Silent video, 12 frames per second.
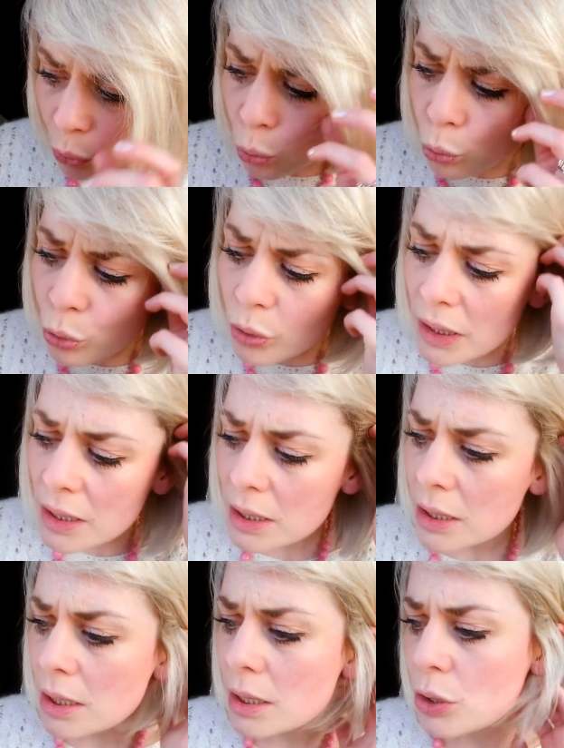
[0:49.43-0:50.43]
All you need to
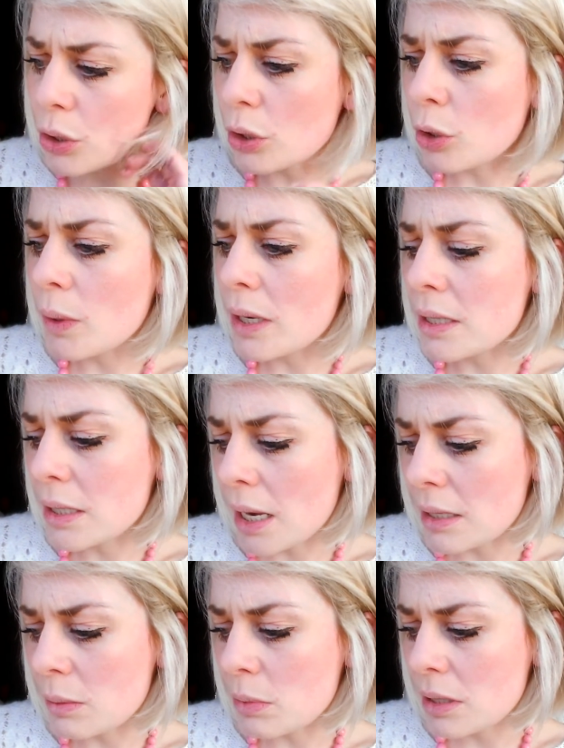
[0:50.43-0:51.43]
do is
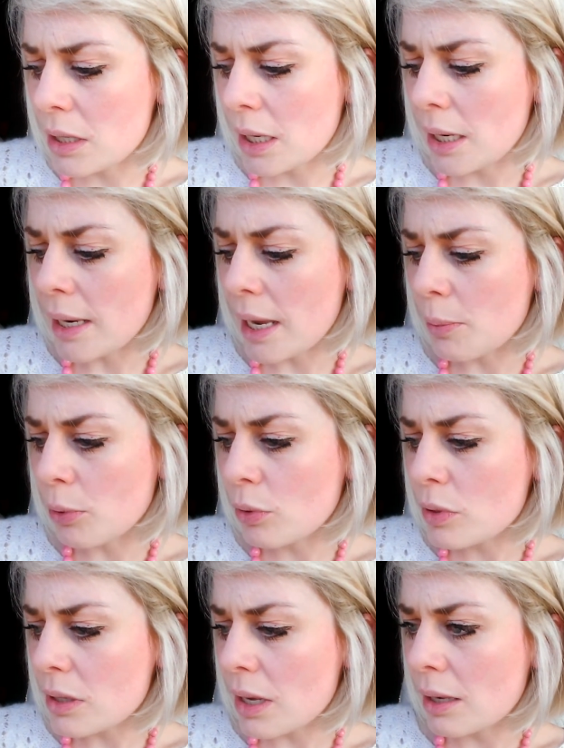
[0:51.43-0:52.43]
get some sticky
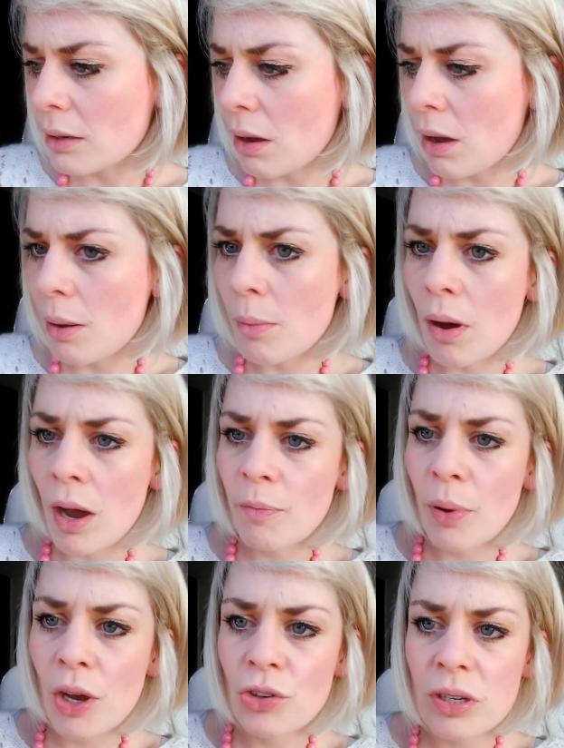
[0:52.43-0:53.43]
labels, and I
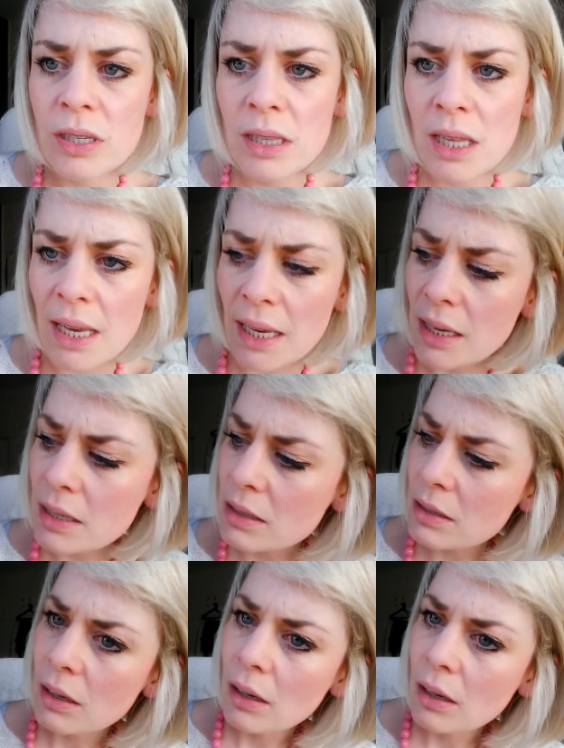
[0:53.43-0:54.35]
purchased these,